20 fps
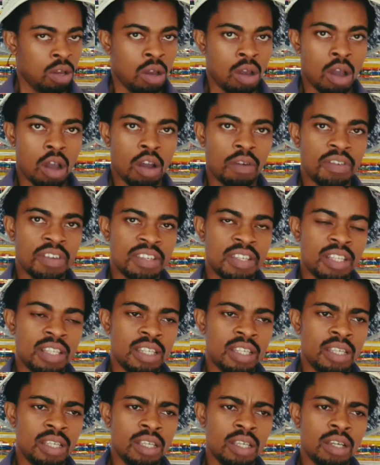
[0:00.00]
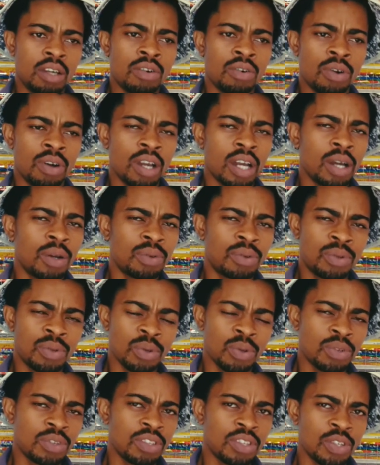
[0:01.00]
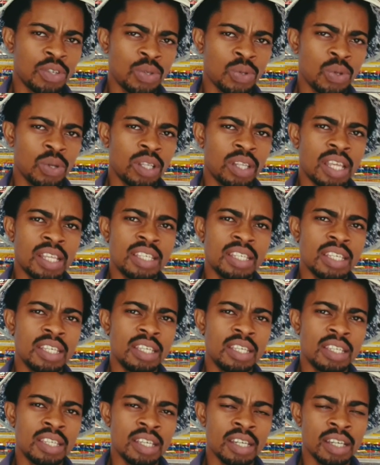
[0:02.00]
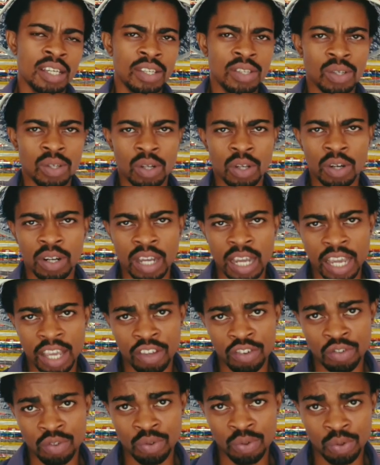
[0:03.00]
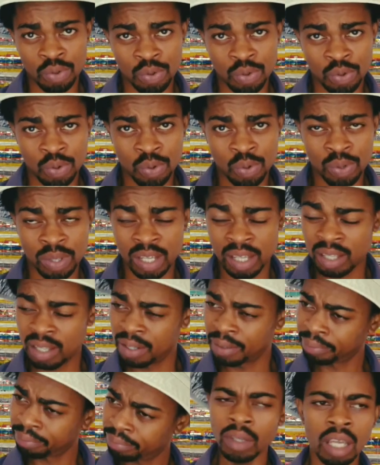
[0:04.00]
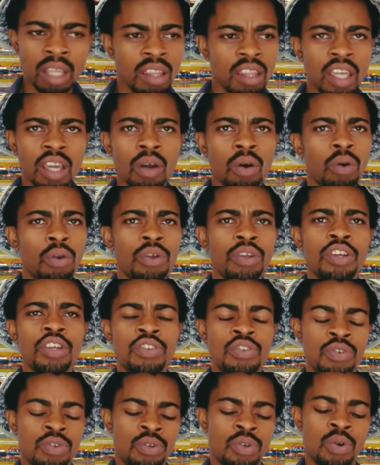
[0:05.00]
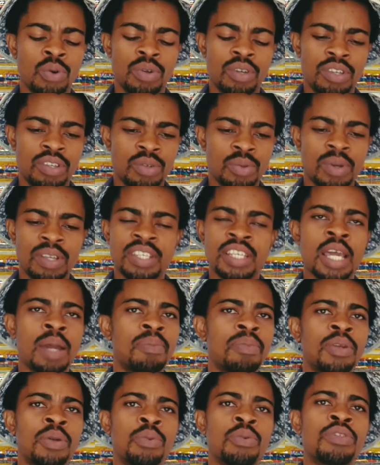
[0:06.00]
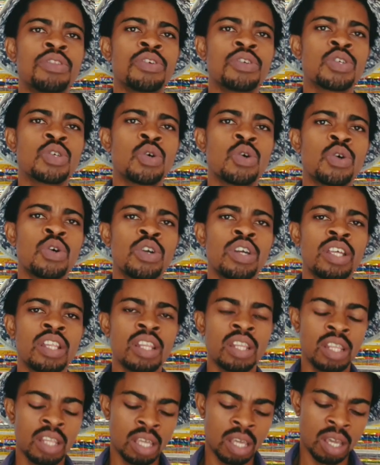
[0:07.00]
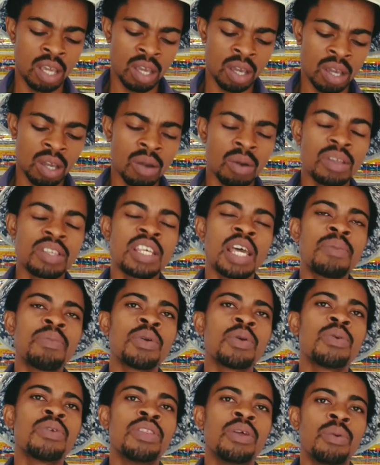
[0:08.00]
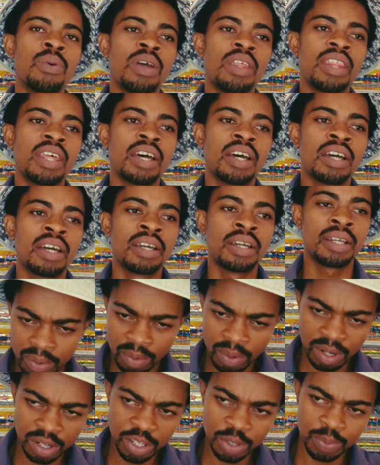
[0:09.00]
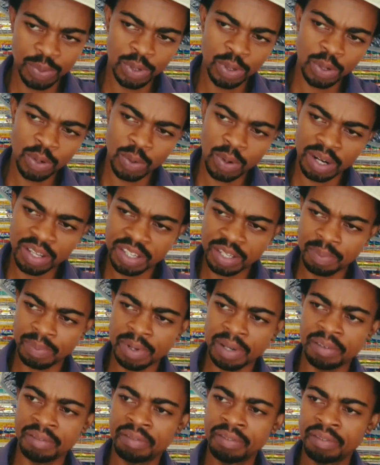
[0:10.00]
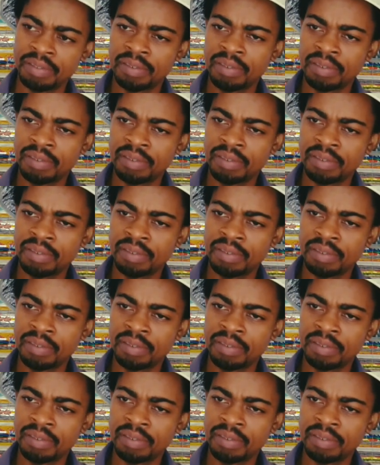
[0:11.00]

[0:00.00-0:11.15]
Obviously, growing outdoors in the soil, that's easier. So a lot of guys choose to do that. There, all you need to know is what's happening with the soil, what's happening with the weather. One is below, one is above.